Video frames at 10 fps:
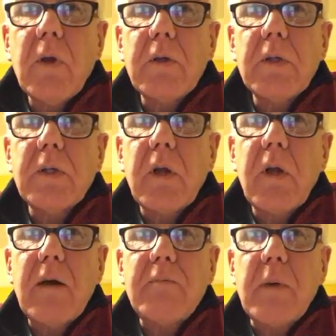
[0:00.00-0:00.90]
She said, I
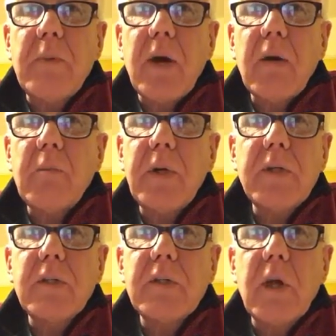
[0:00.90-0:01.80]
love my Bungle, but
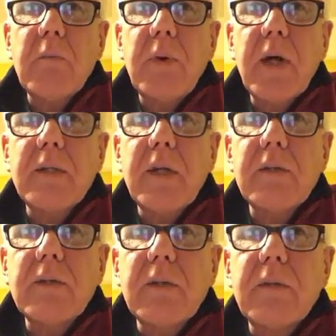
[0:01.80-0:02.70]
he just don't pay
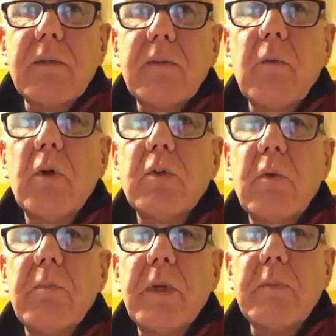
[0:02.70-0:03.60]
attention. What do you
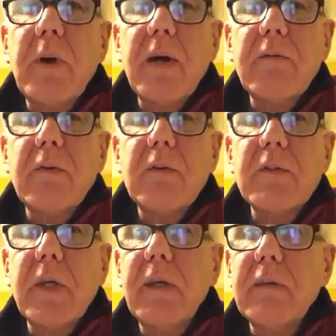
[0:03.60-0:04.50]
want me to pay for?
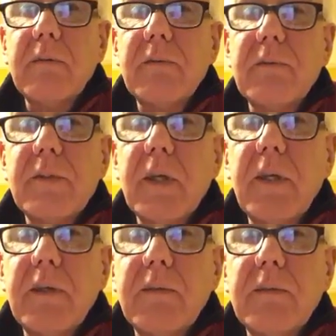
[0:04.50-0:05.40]
See?
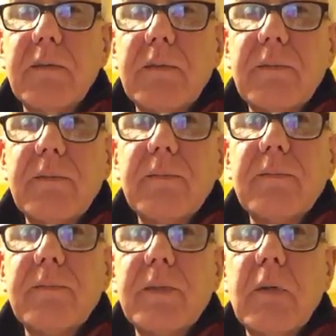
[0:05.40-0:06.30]
See?
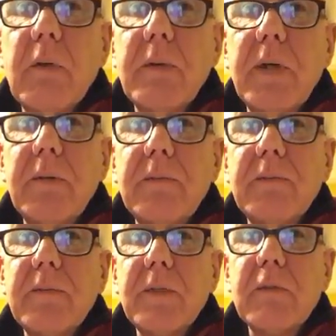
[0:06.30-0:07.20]
See what I mean?
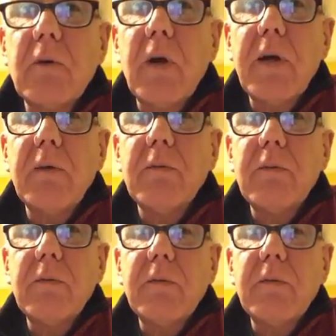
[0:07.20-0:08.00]
She's right and all.